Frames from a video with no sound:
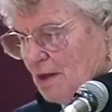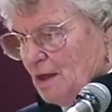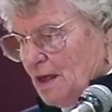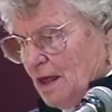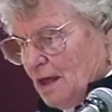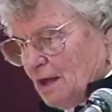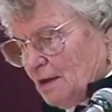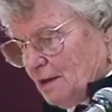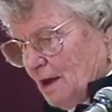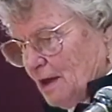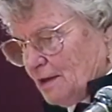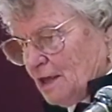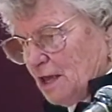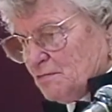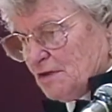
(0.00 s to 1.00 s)
And I
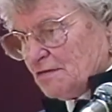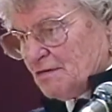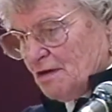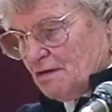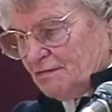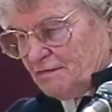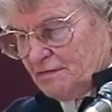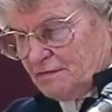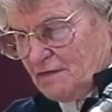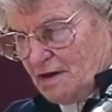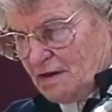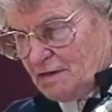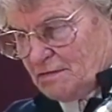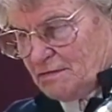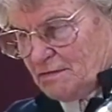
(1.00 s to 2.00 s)
came across this
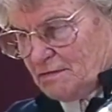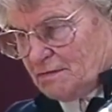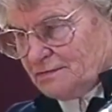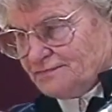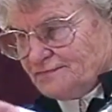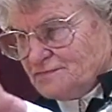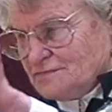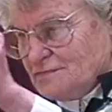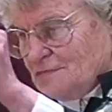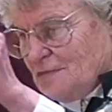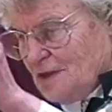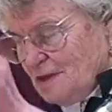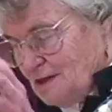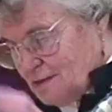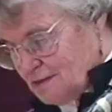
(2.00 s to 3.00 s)
article
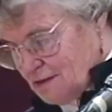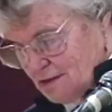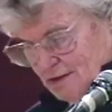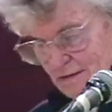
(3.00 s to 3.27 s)
that,